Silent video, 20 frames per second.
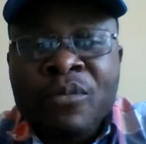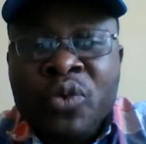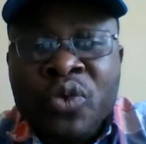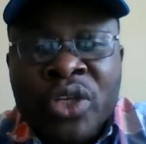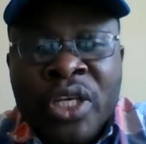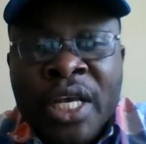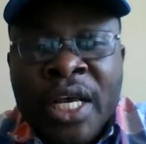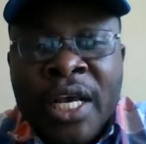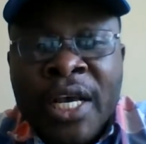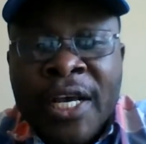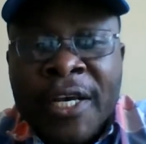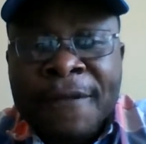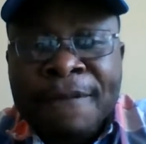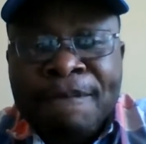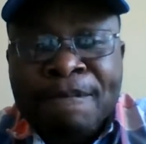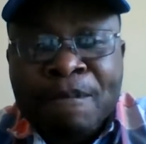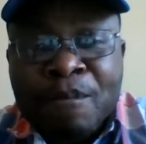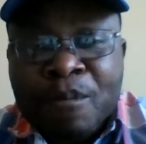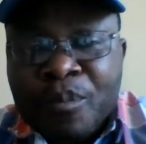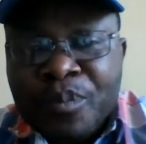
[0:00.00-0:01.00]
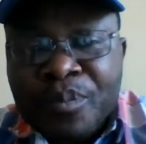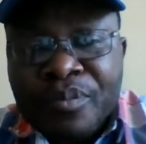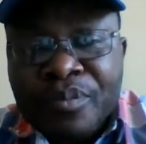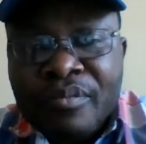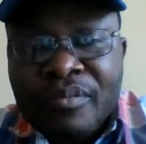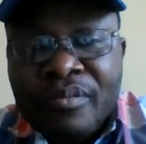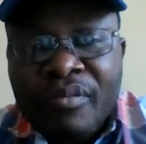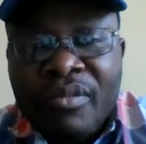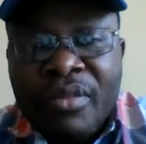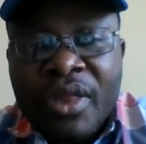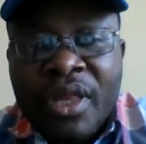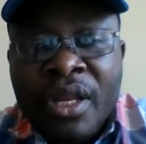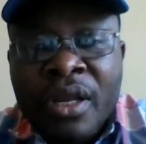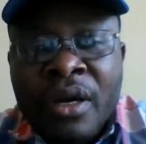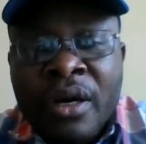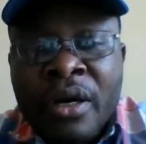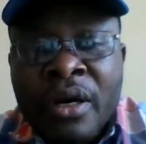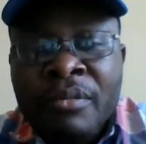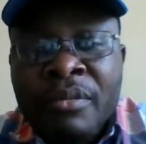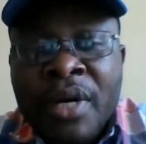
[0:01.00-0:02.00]
to their
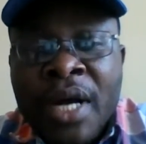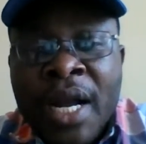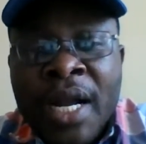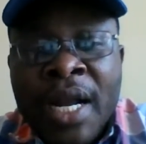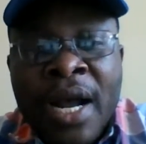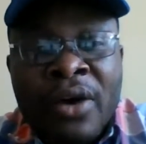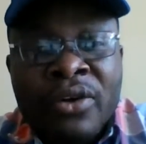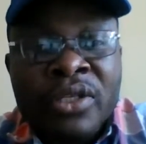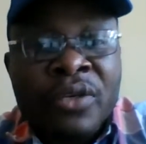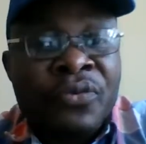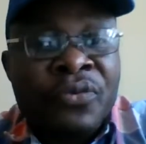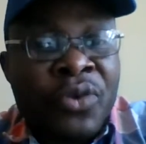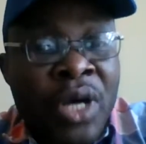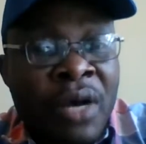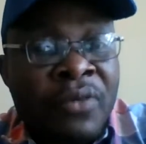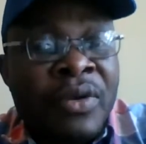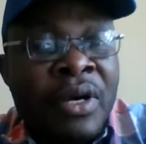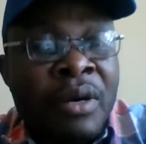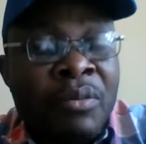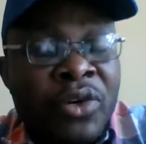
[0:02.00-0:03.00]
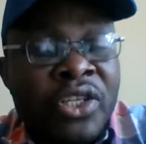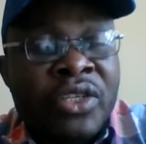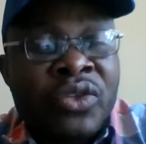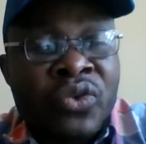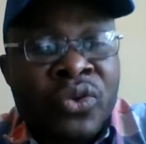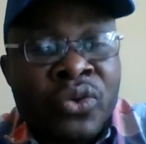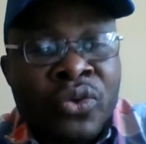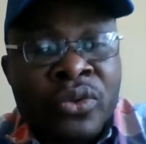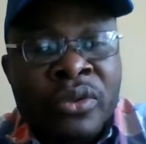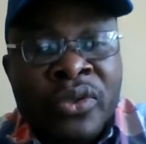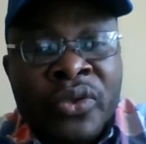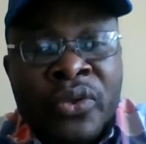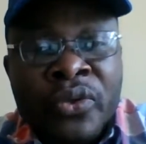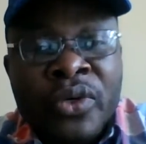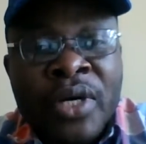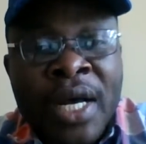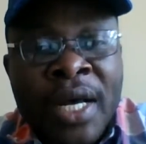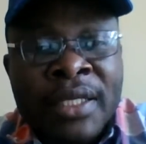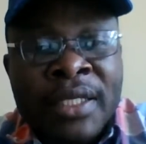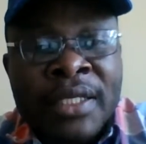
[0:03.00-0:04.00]
account if you have that money to
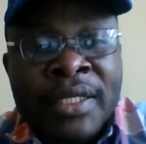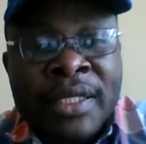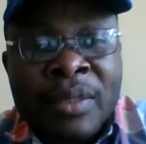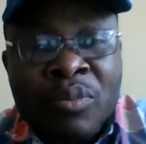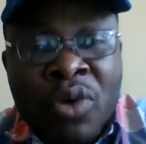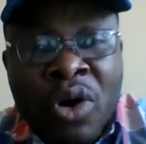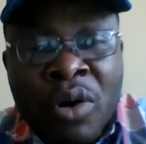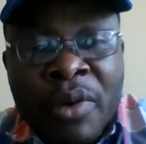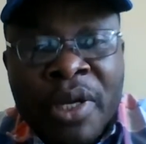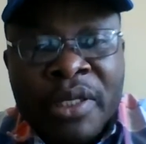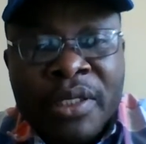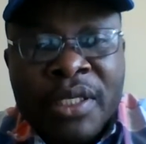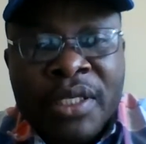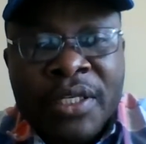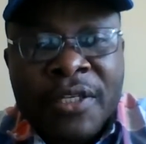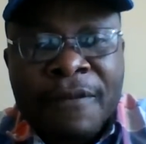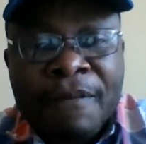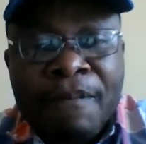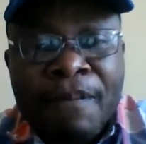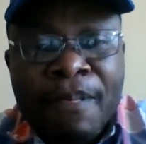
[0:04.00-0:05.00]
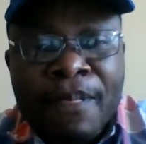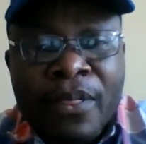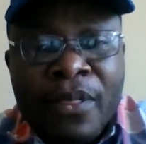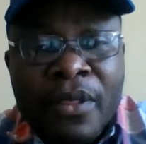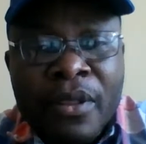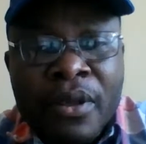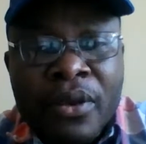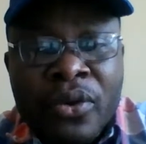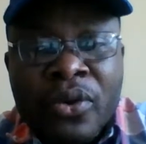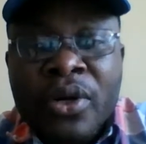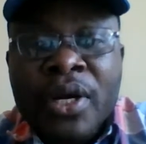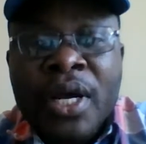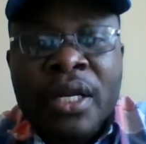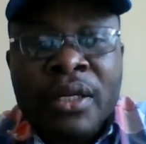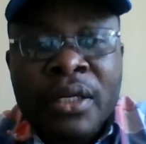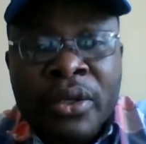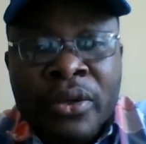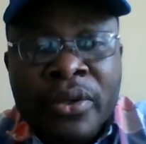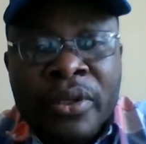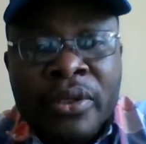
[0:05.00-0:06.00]
do at this moment. You
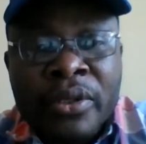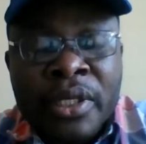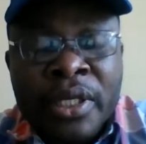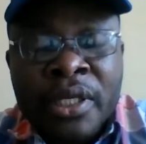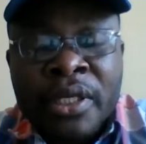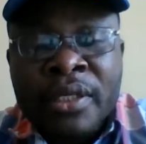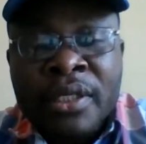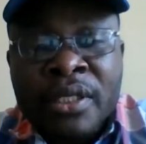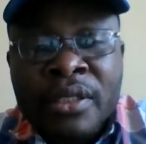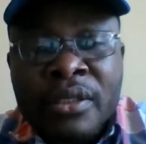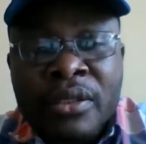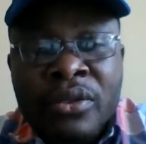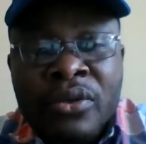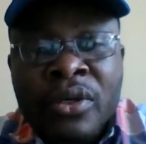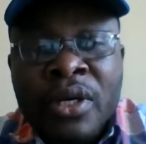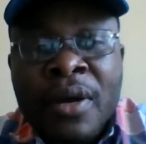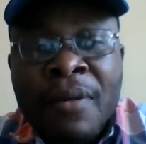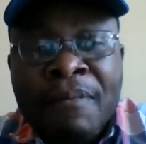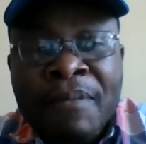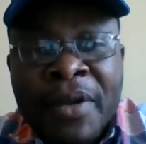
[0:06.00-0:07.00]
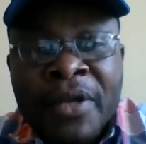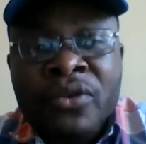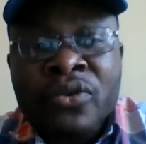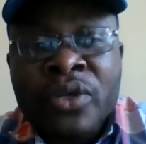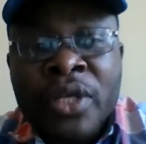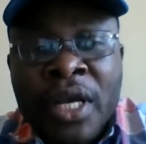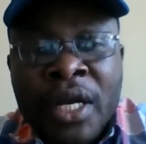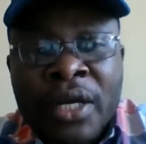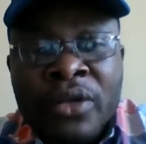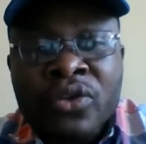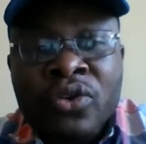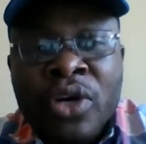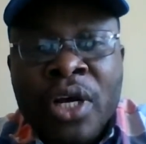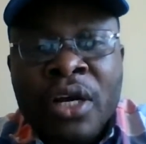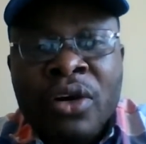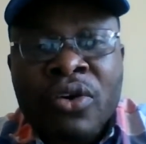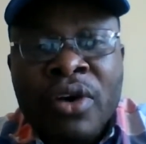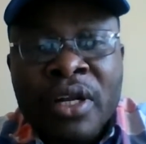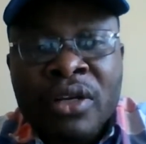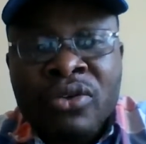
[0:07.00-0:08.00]
can do it. You can pay to the account. You
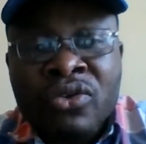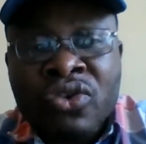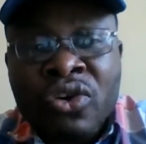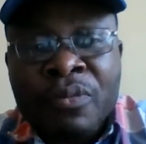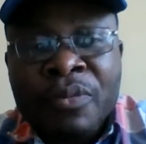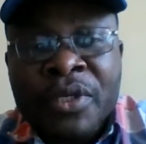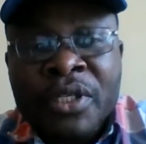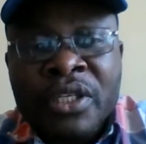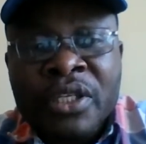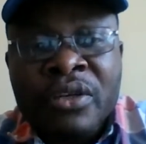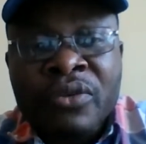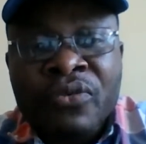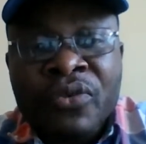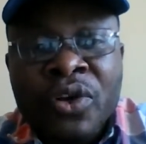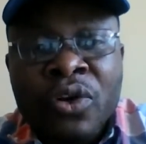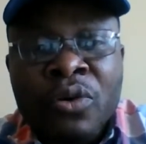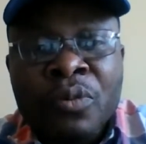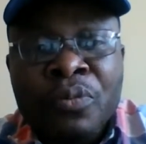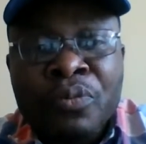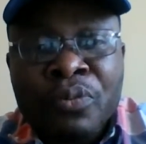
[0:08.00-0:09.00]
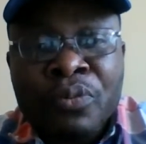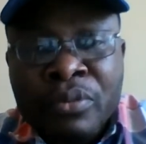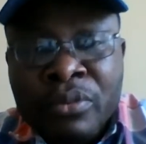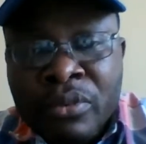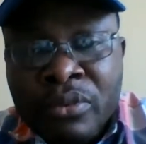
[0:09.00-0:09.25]
can go and drop it in envelope